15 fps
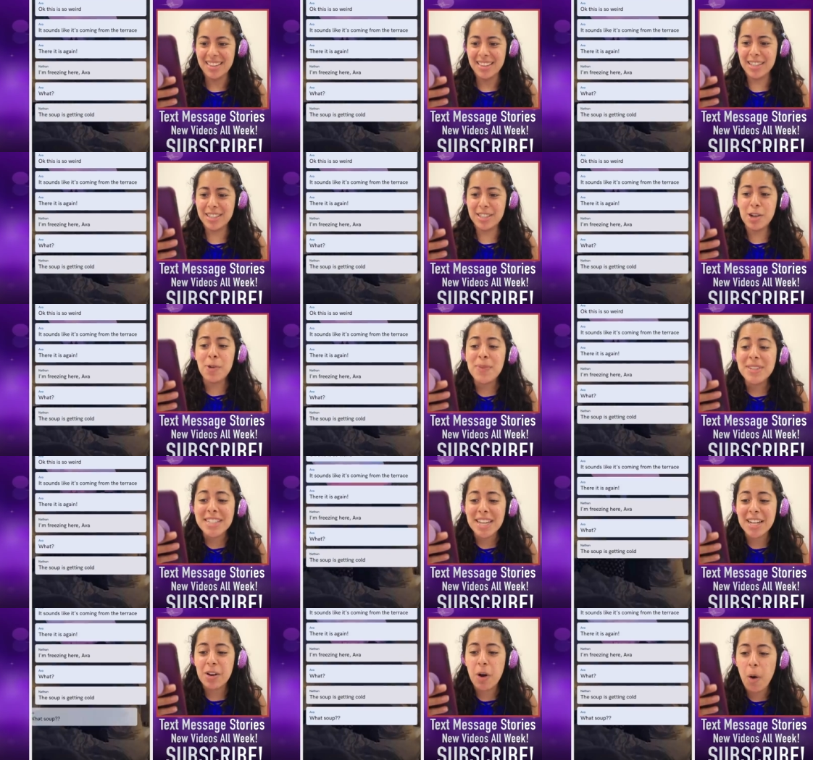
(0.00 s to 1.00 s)
The soup is
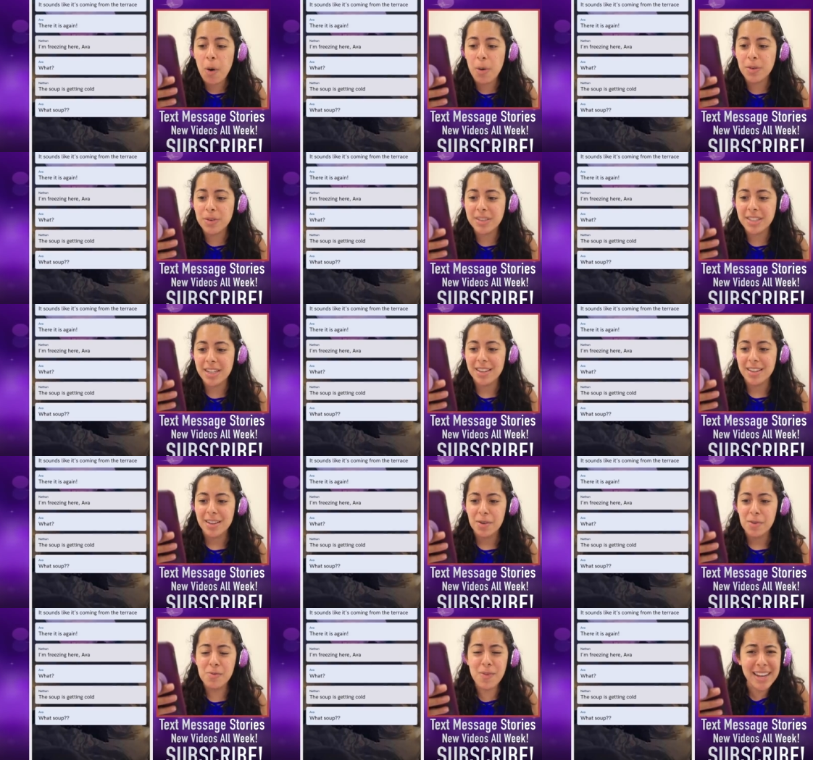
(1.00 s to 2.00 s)
getting cold.
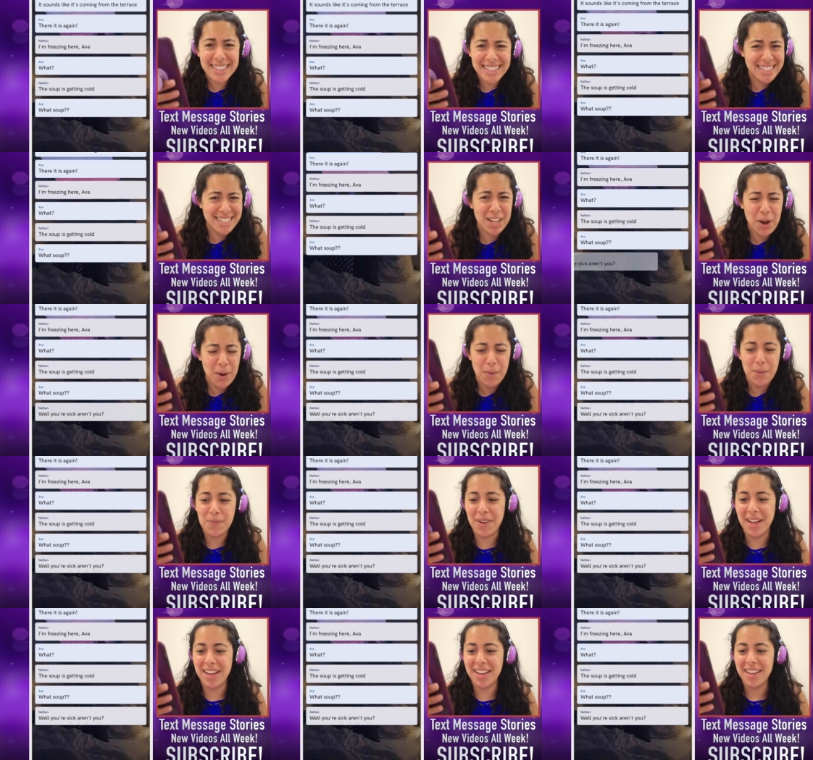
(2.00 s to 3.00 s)
What soup?